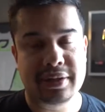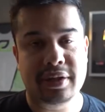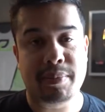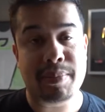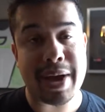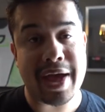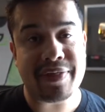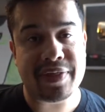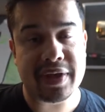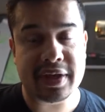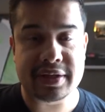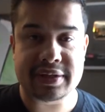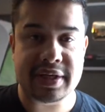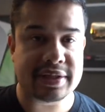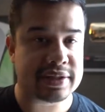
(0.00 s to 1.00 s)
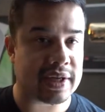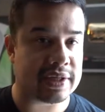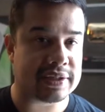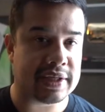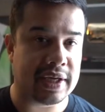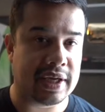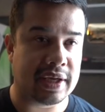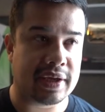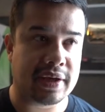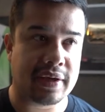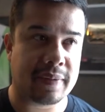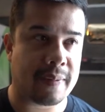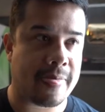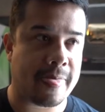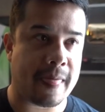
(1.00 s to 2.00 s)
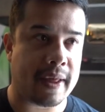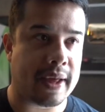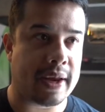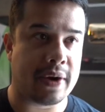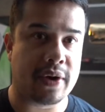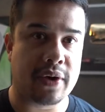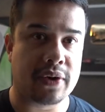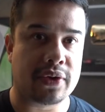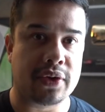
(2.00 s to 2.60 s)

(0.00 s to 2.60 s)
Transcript: The bad thing is that it's gonna take, I don't know,